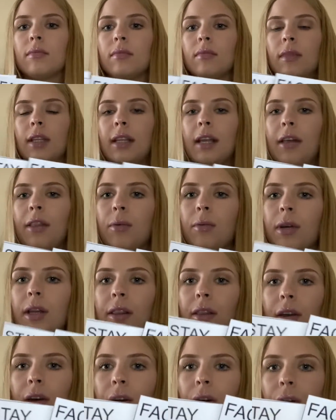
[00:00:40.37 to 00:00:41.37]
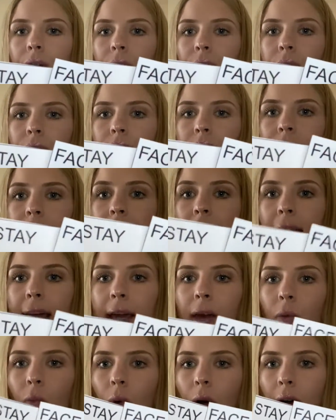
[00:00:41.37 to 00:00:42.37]
another one of those,
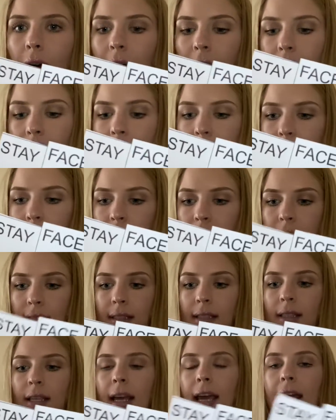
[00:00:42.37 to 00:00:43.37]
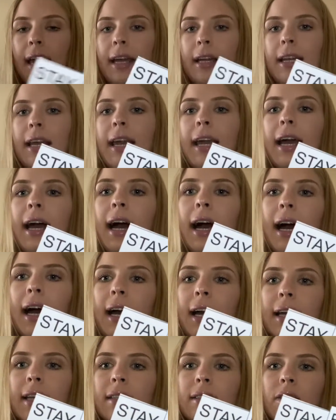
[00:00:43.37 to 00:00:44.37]
AYs and
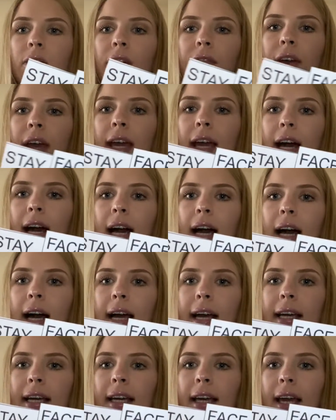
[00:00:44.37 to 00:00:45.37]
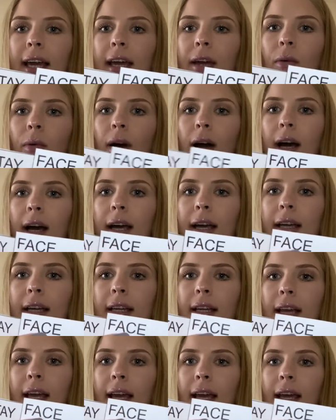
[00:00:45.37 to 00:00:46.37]
AI. So I have AI, AY,
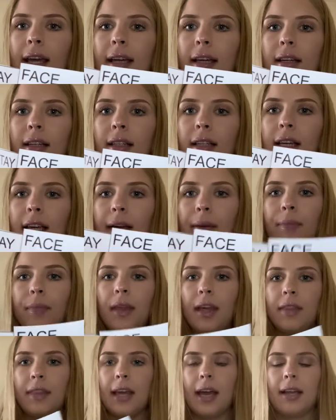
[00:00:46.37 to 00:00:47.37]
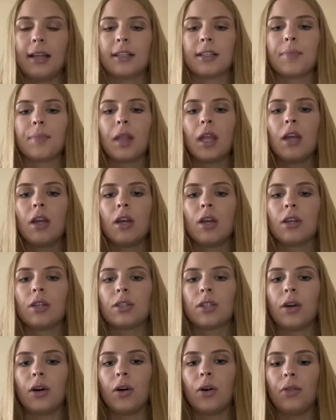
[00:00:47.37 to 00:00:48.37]
and A at the end.
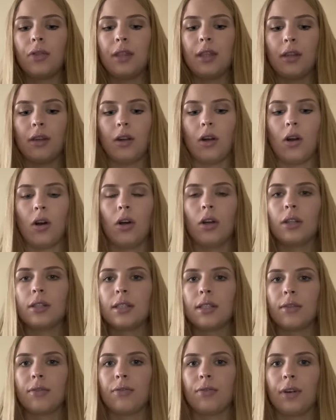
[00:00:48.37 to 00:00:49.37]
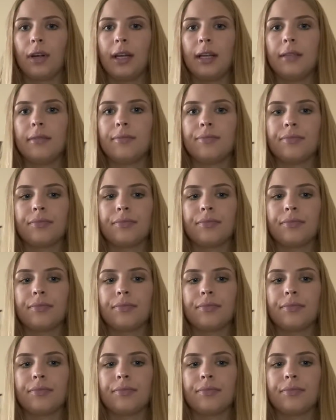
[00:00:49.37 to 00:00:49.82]
So all different